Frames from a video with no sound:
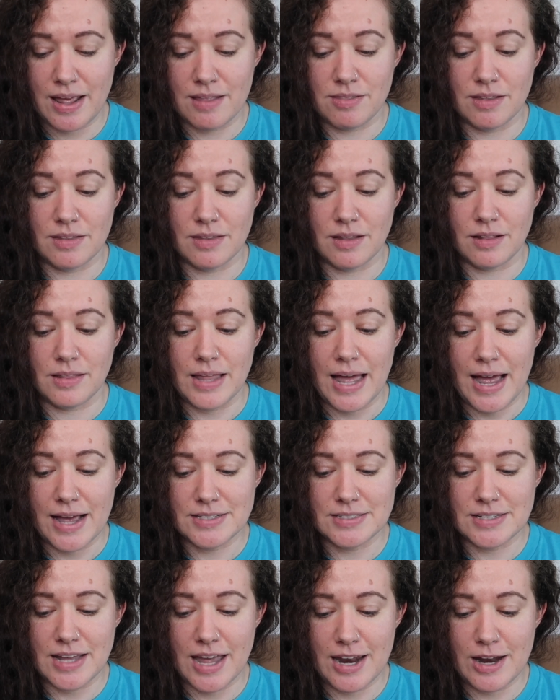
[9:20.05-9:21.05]
And then the
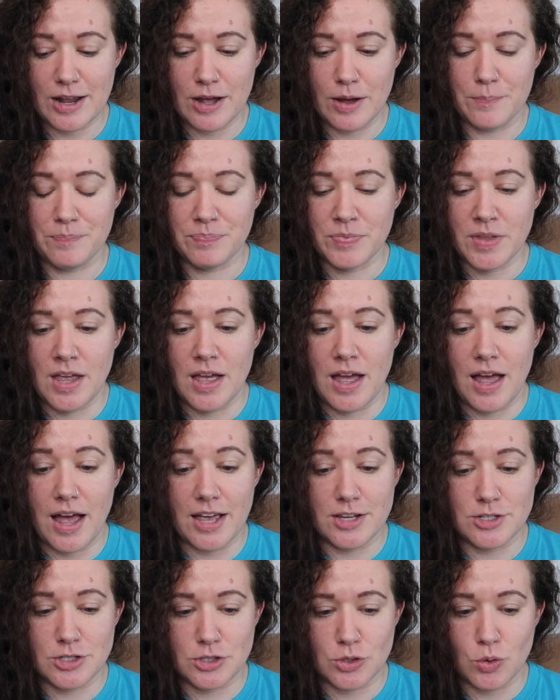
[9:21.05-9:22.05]
last item
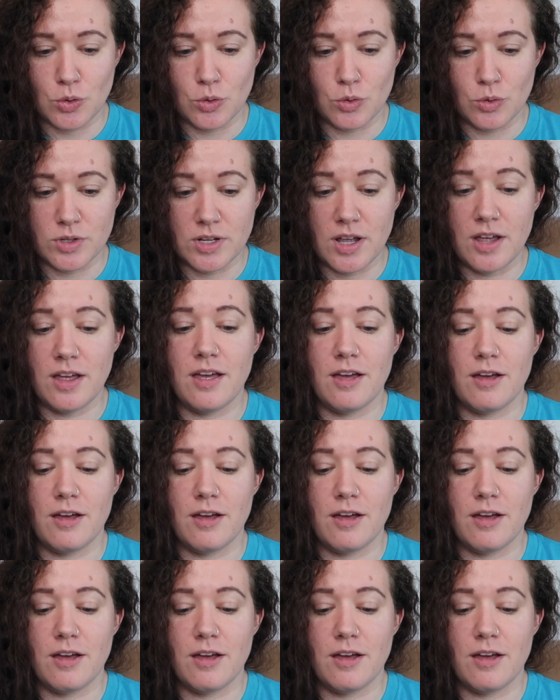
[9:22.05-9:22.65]
I sold